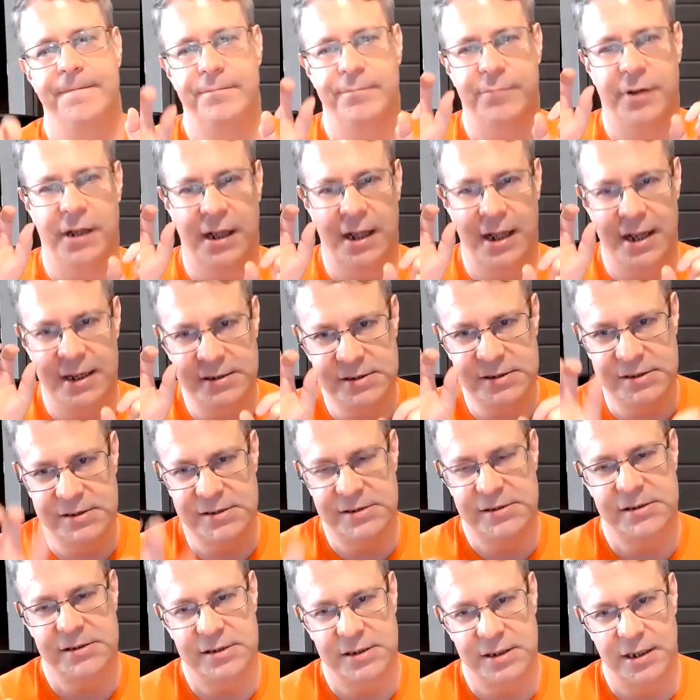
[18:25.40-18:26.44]

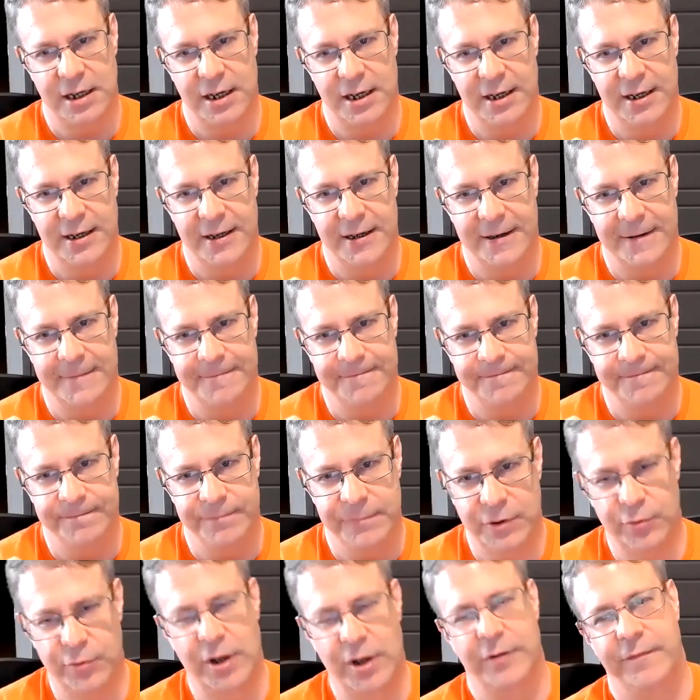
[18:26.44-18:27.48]
plus,
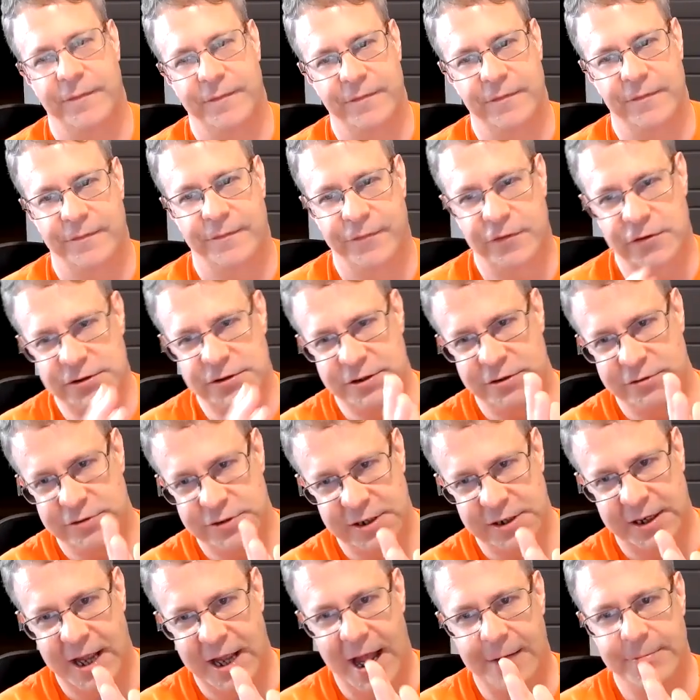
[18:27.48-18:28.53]
well, first there's
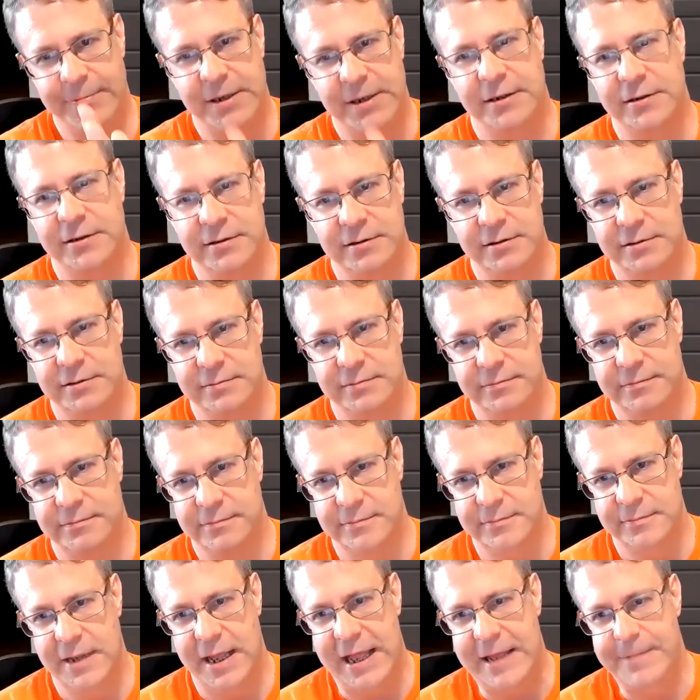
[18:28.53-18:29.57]
the common
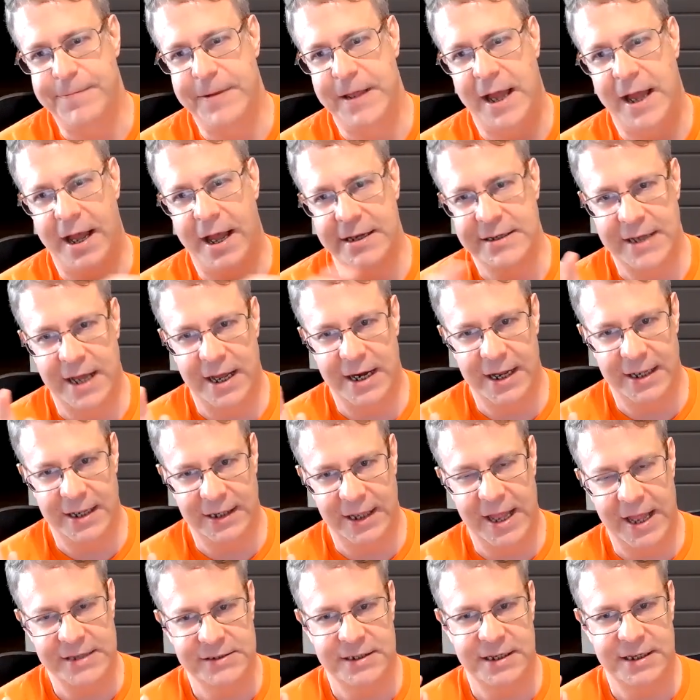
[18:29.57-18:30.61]

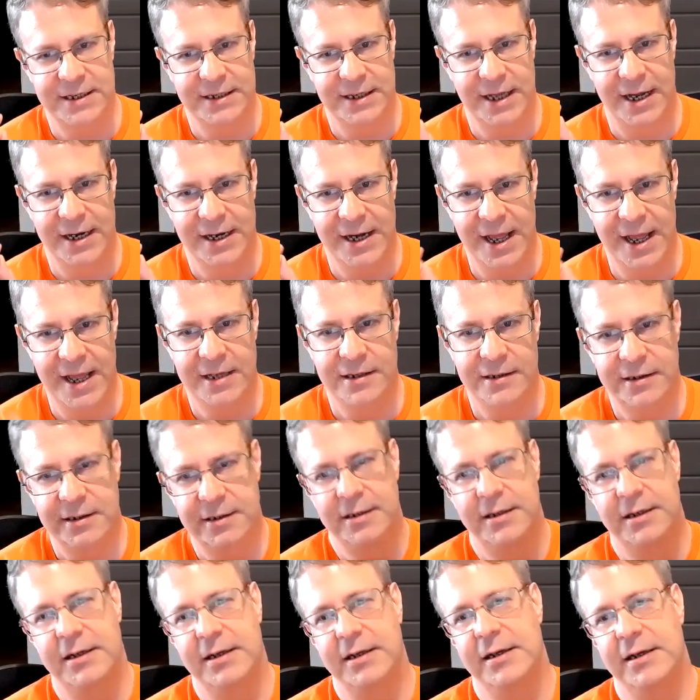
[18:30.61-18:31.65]
api.atlassian.net.
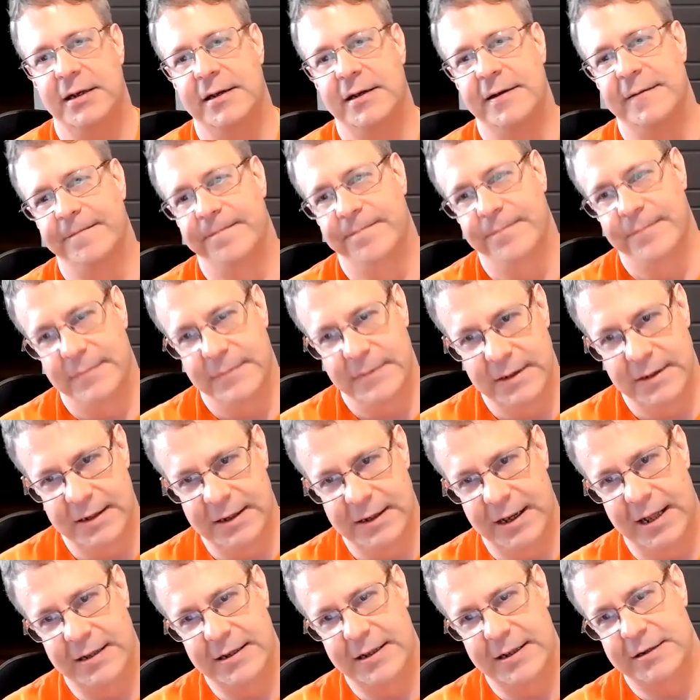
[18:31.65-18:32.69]

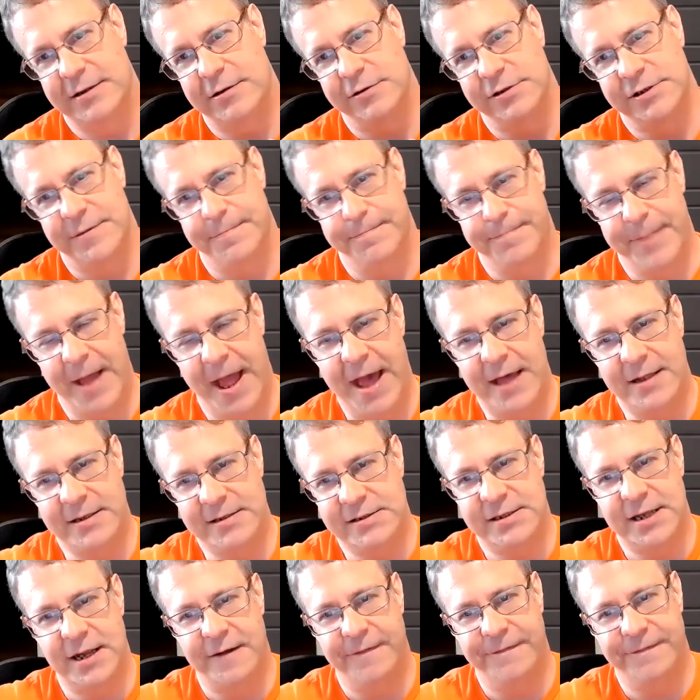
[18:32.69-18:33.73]
And then there's some path
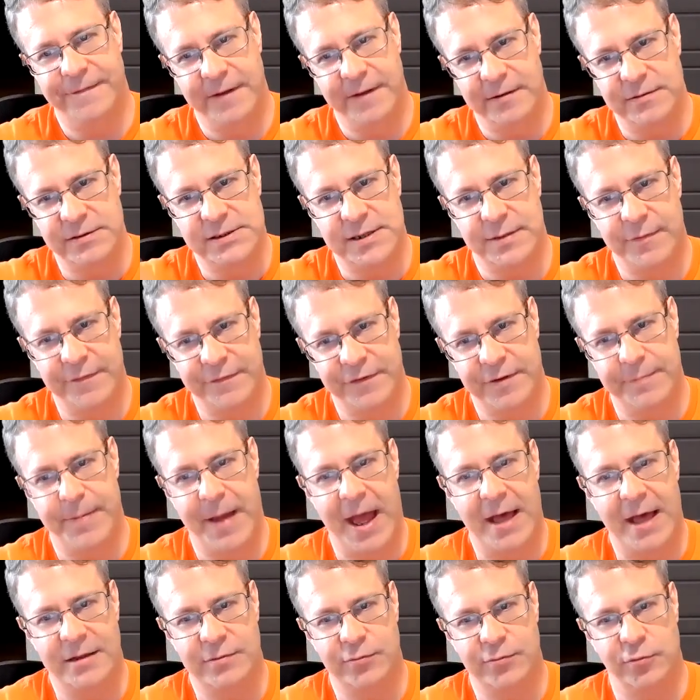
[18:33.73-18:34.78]
stuff, and some of the
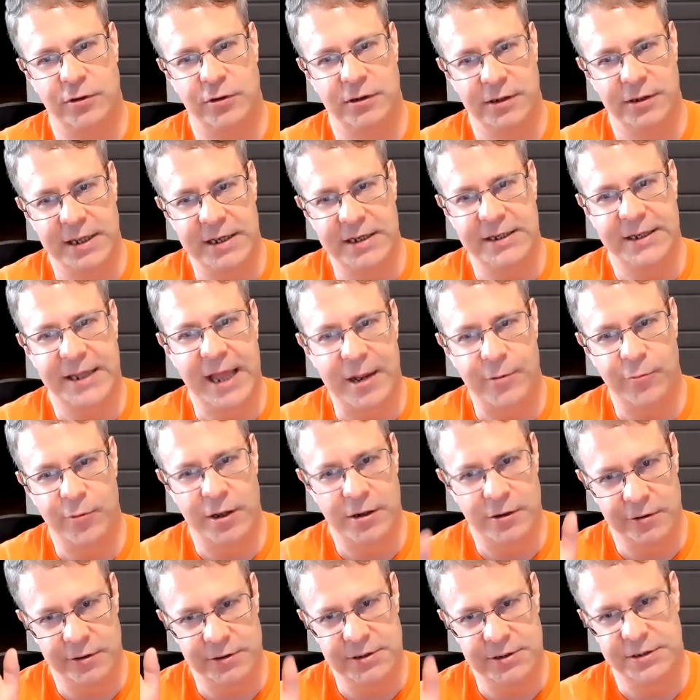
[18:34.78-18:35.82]
path will indicate
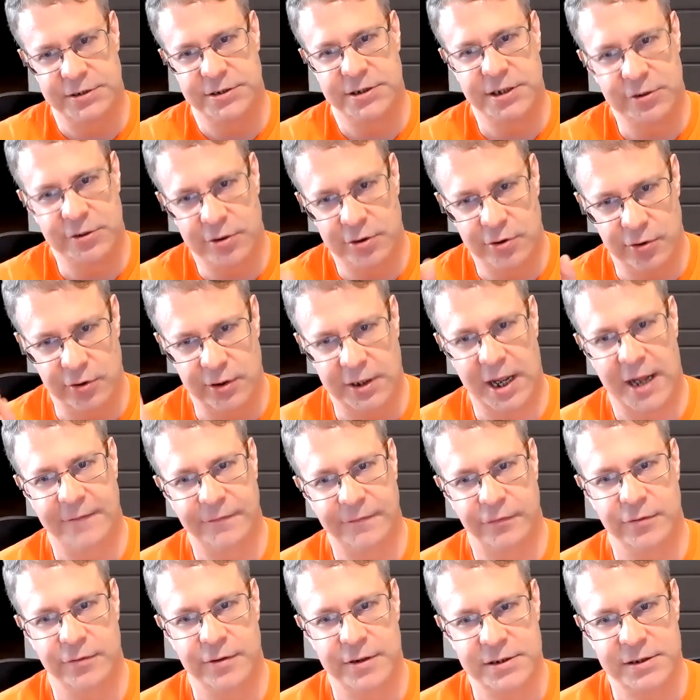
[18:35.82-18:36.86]
whether it's a Jira or
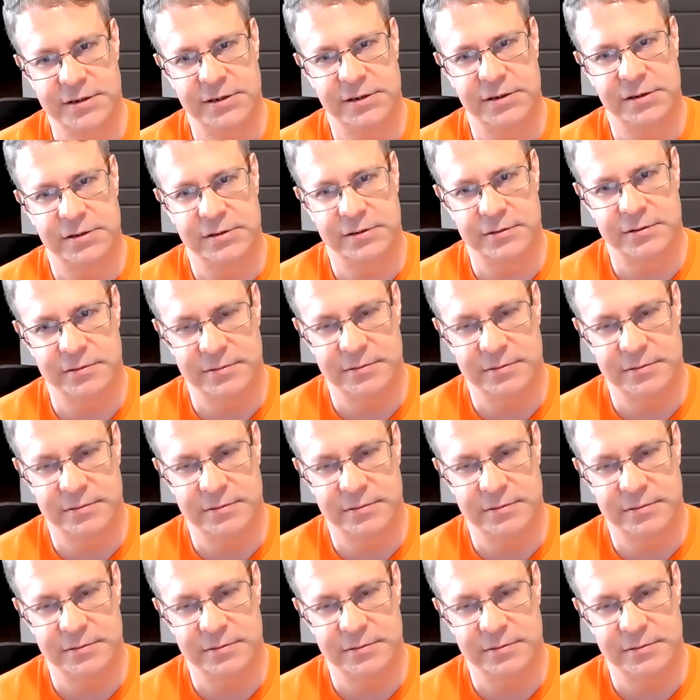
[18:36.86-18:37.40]
Confluence